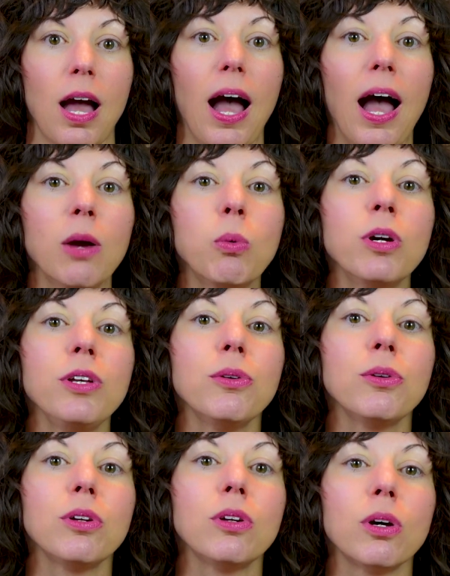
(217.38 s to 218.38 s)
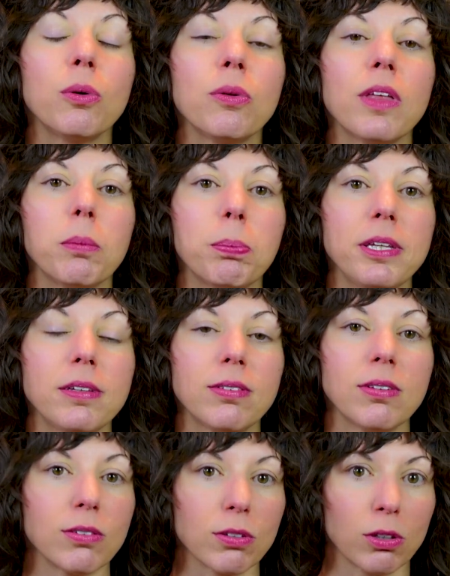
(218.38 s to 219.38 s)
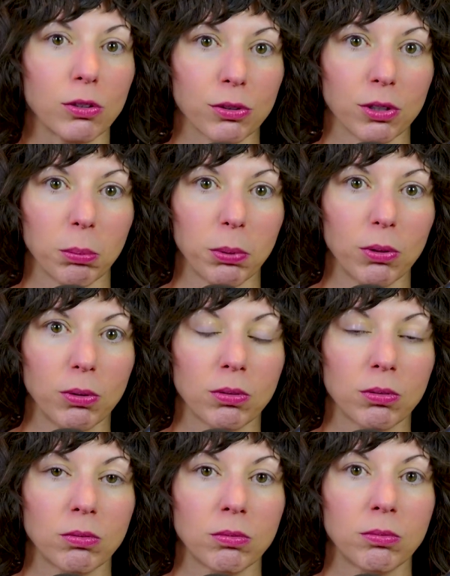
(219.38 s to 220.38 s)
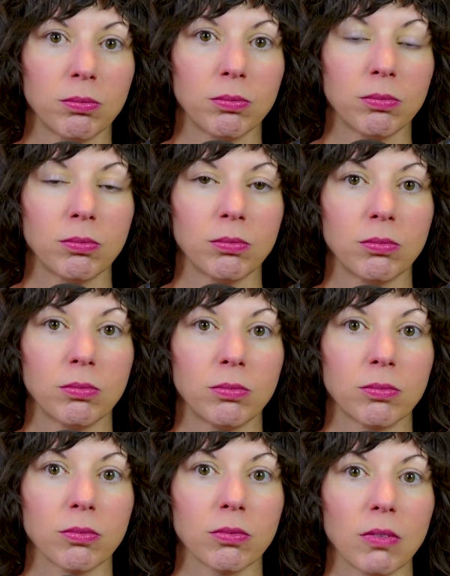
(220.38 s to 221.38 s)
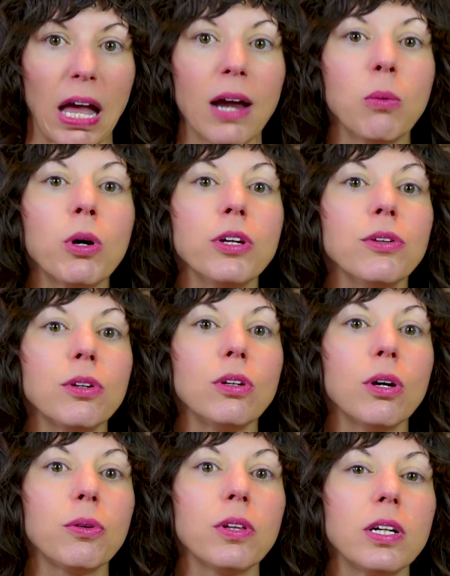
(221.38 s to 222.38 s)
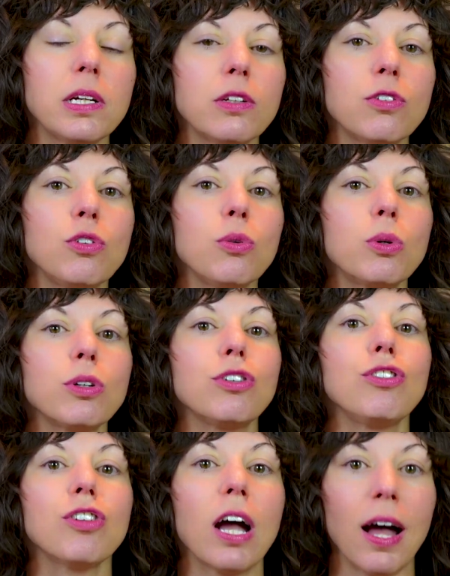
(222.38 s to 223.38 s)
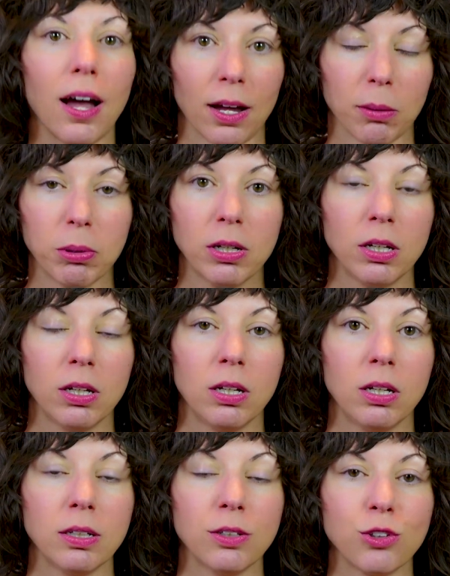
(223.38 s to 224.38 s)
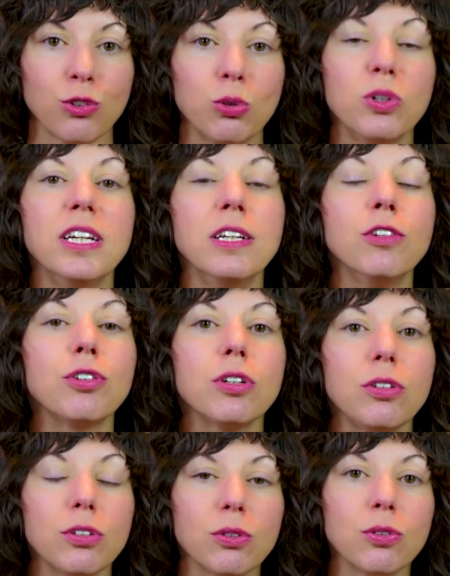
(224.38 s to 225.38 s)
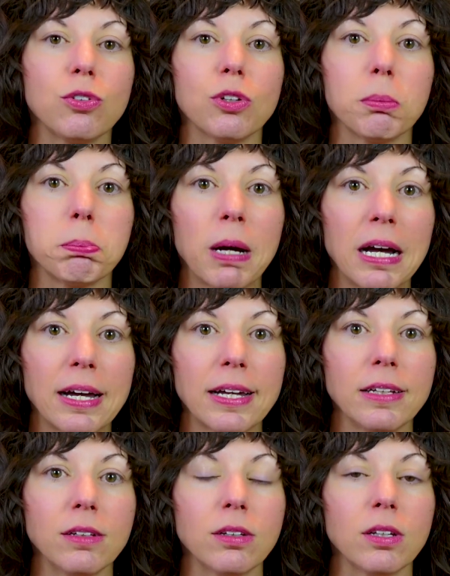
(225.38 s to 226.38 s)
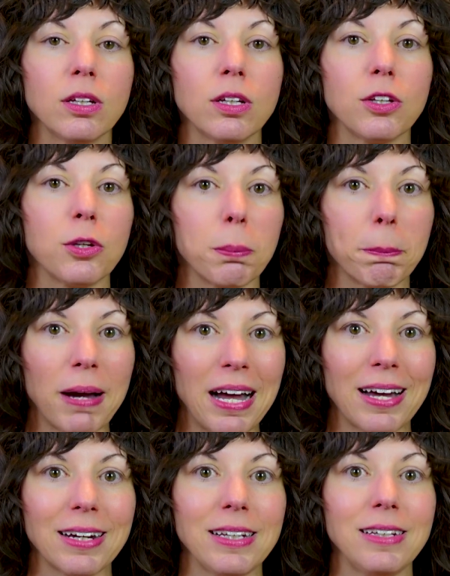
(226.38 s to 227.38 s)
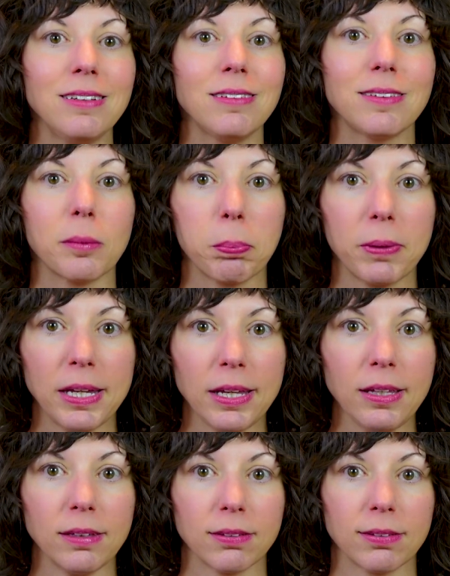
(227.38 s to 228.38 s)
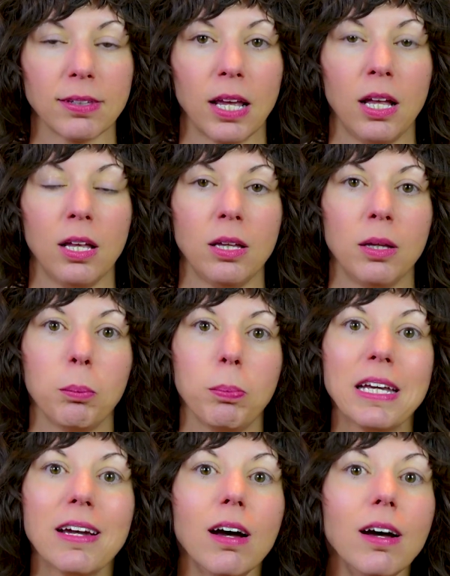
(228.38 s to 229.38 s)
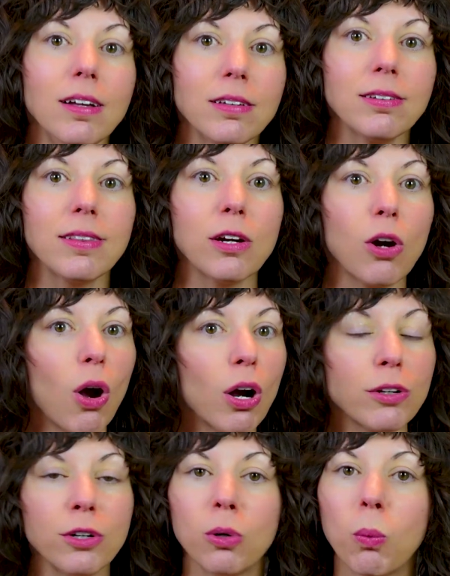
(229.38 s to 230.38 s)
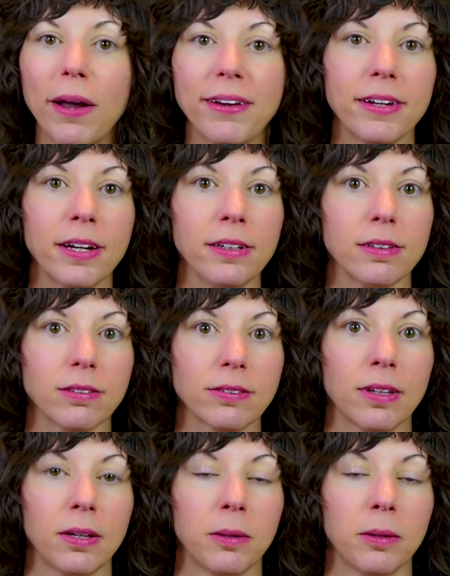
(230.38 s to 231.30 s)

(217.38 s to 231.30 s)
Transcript: I want you to know that peace is learnable. I want you to know that it is your job to introduce your mind, your body to peace because there are no white knights.